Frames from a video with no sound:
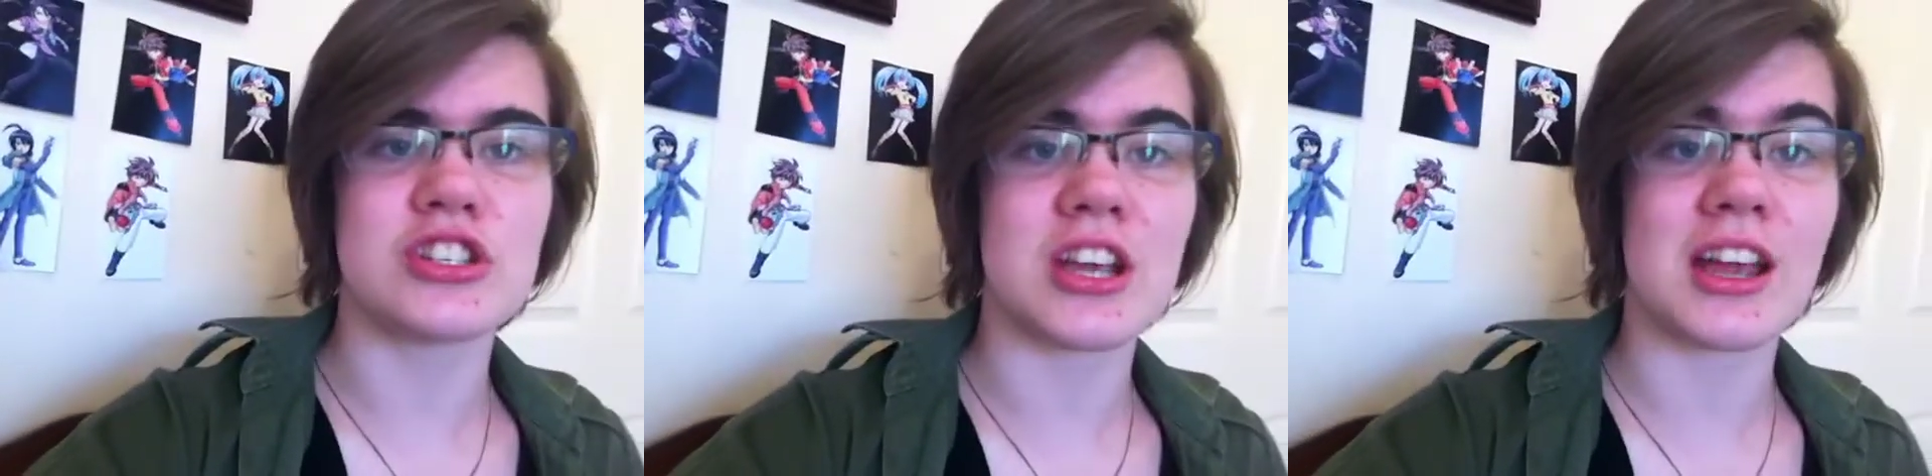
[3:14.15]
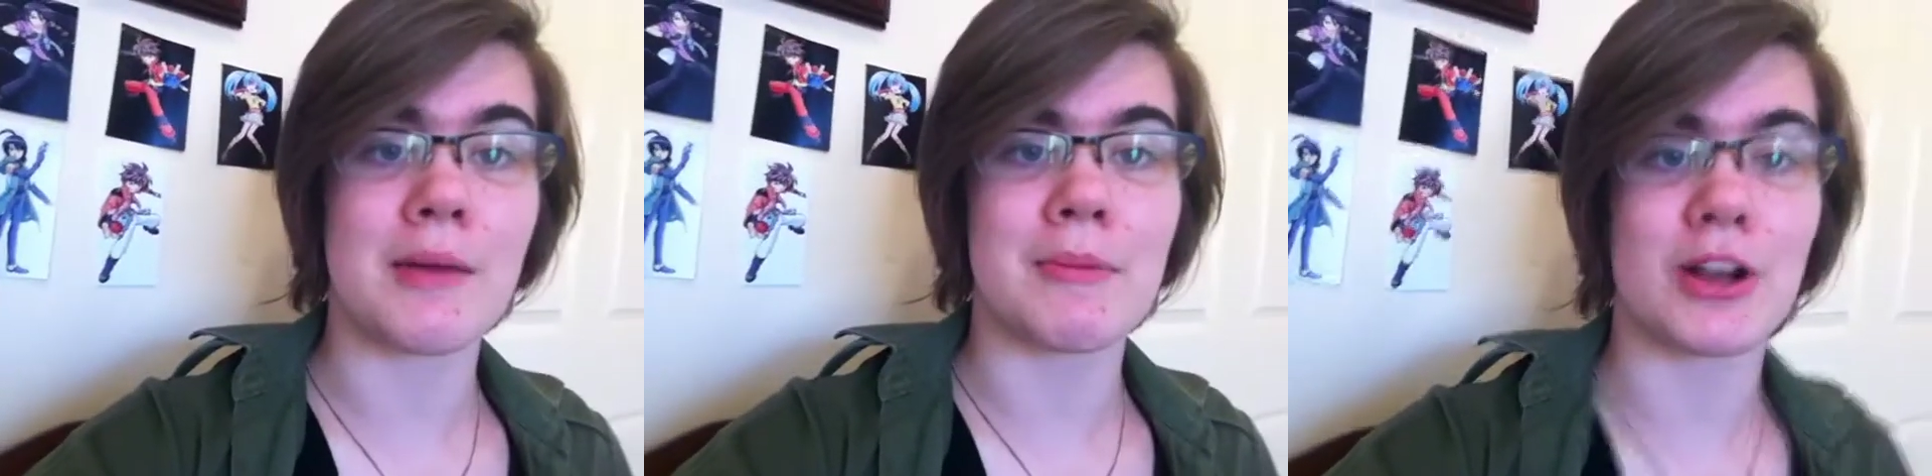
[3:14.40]

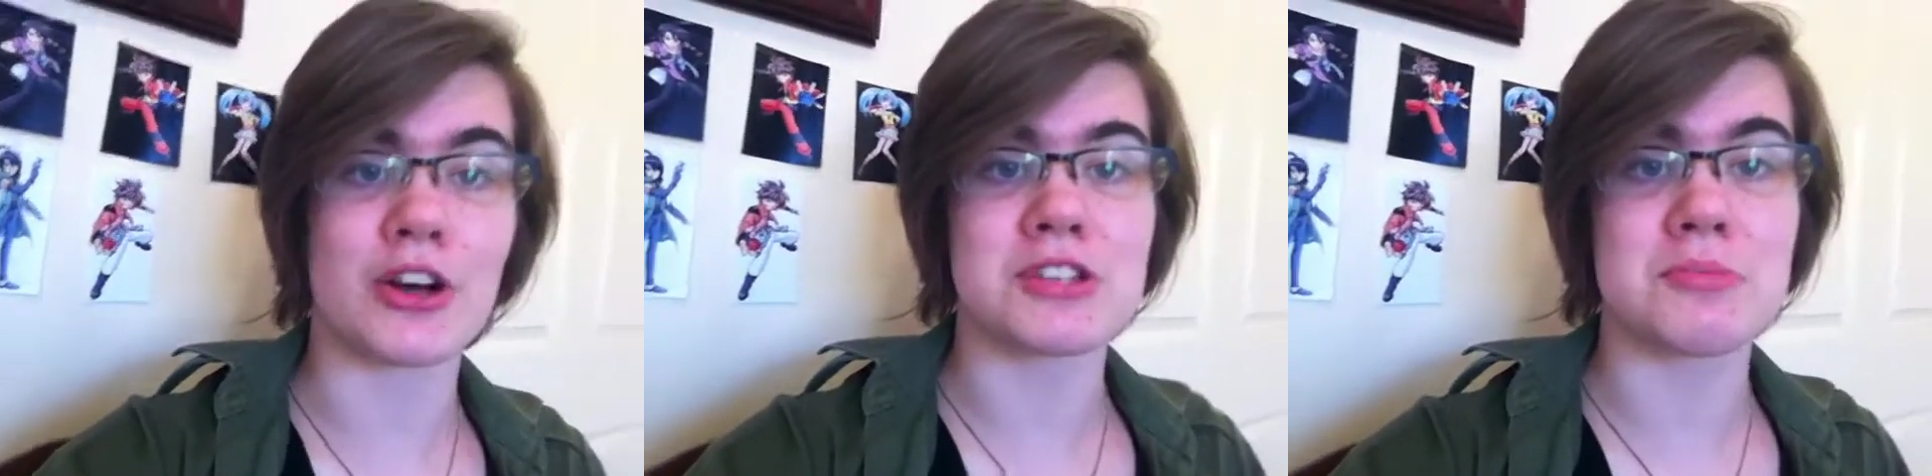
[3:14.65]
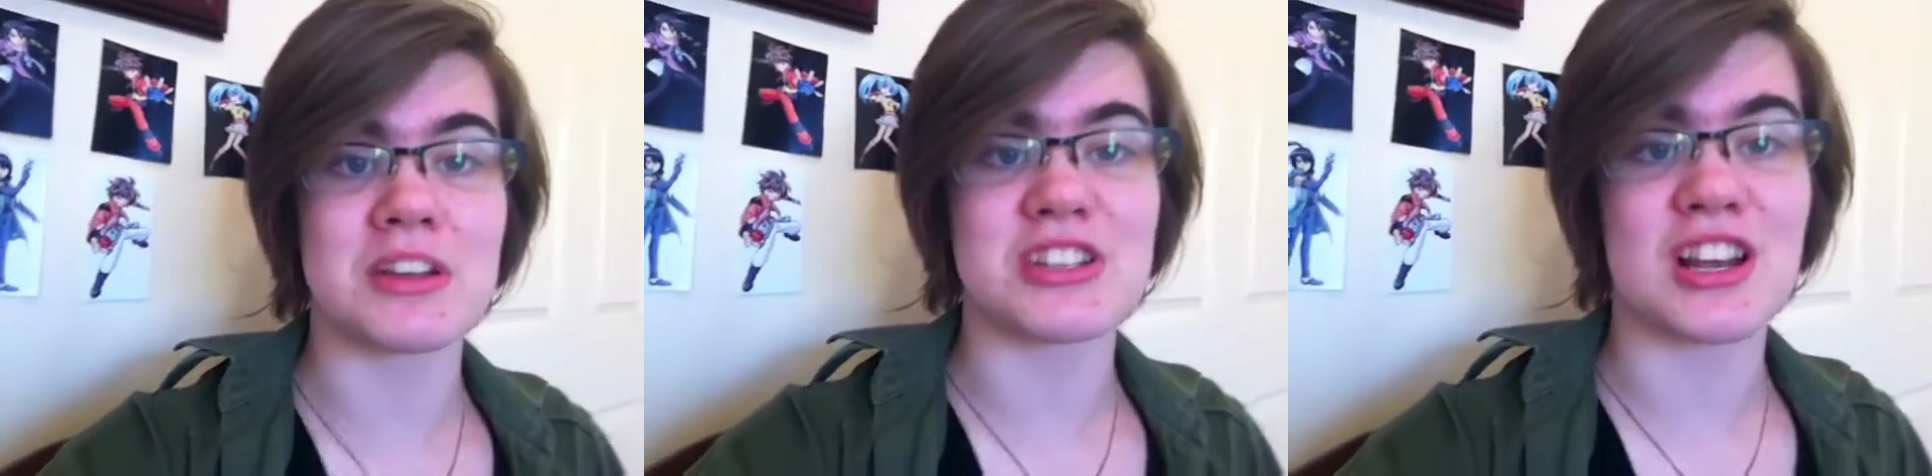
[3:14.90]
check out my
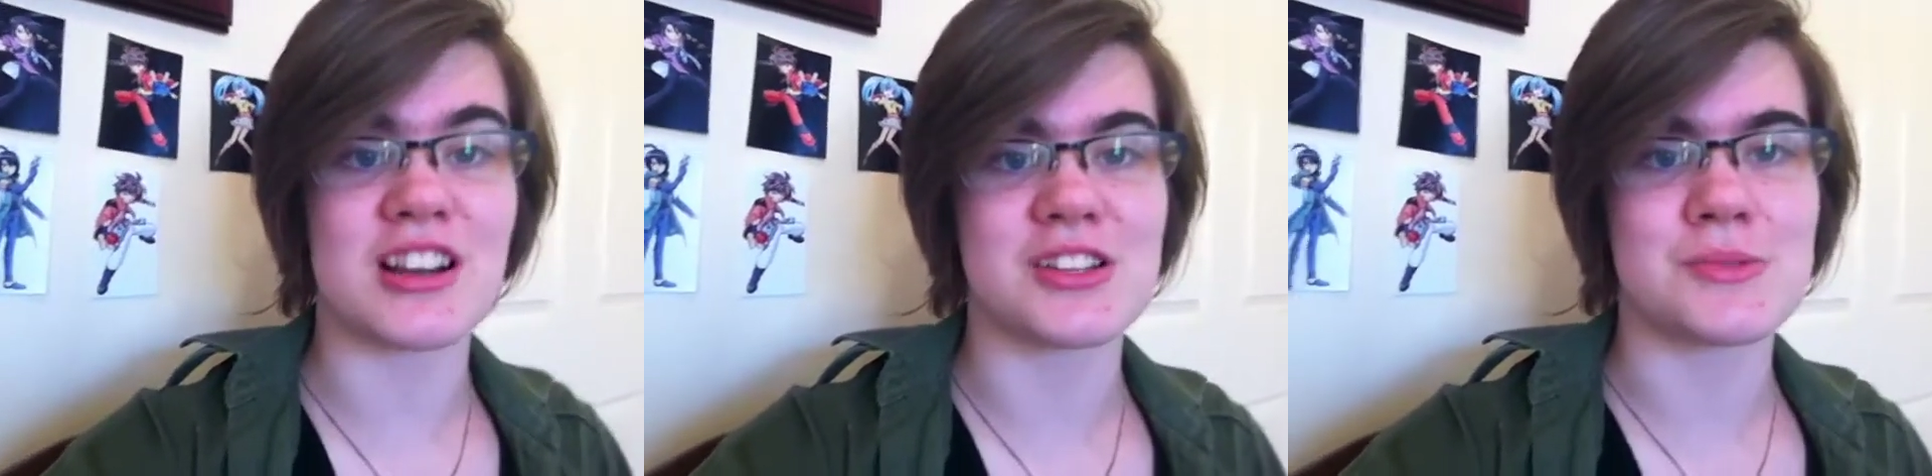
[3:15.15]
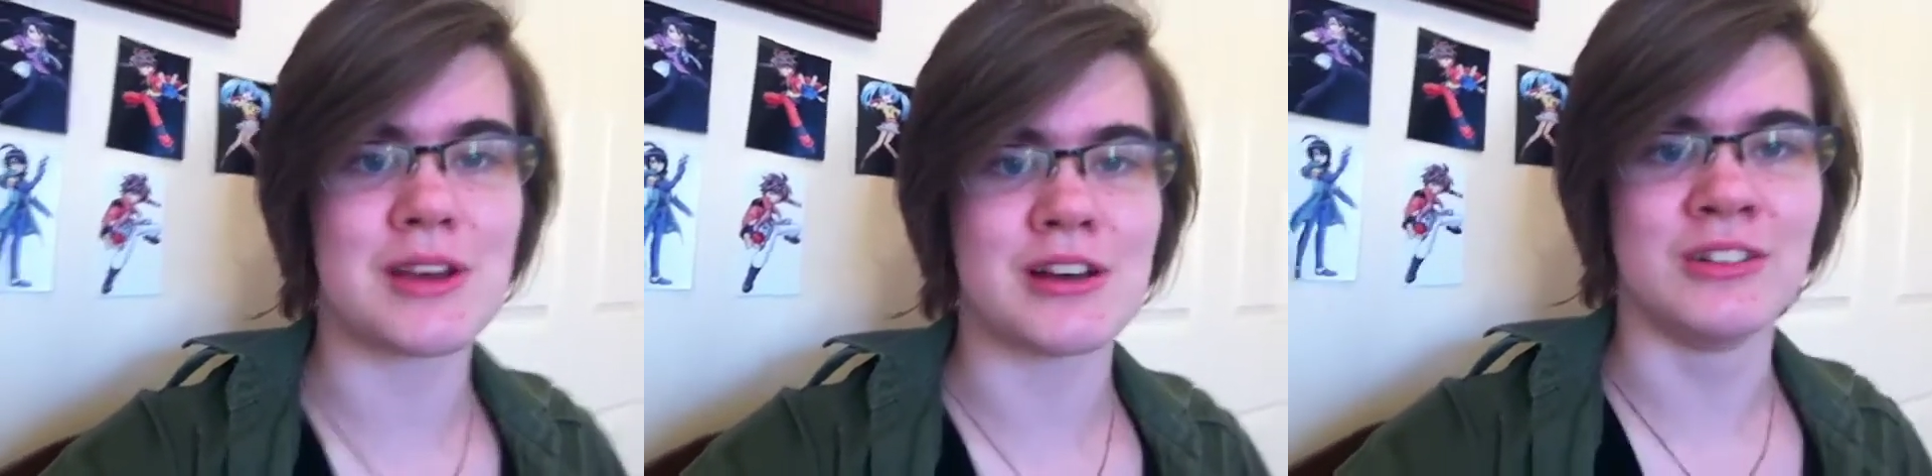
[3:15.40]
cosplay channel
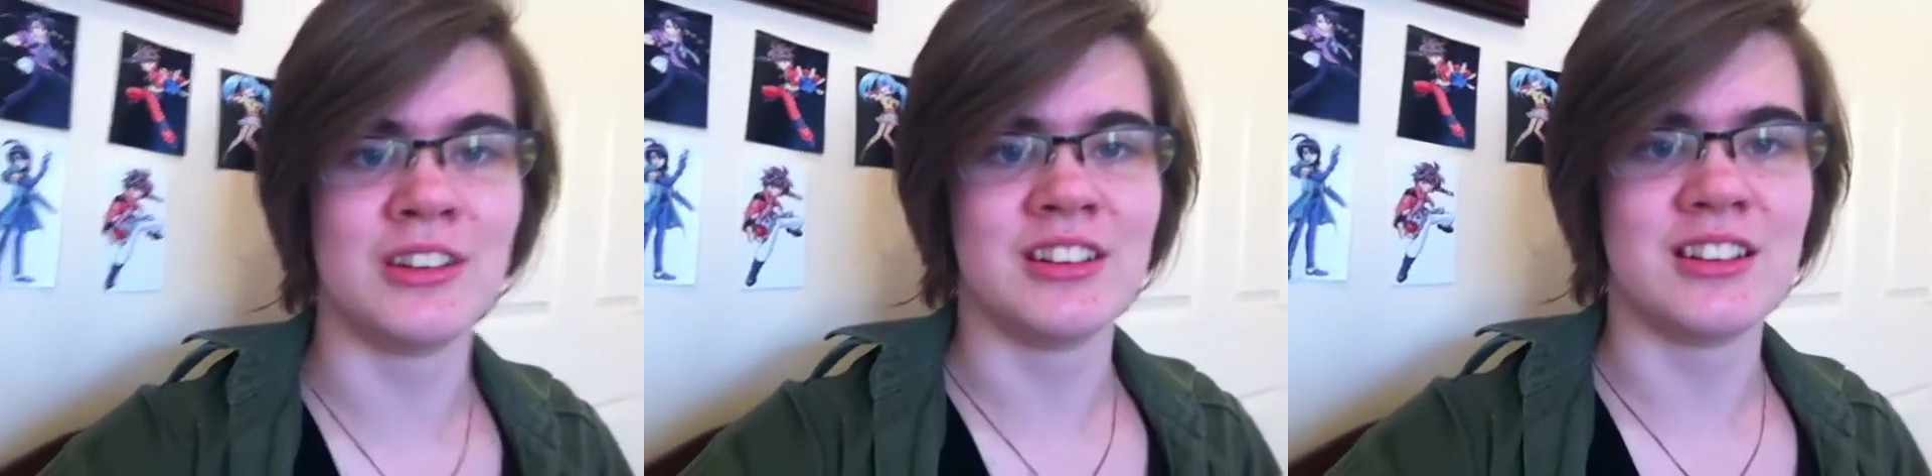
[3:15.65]
as well.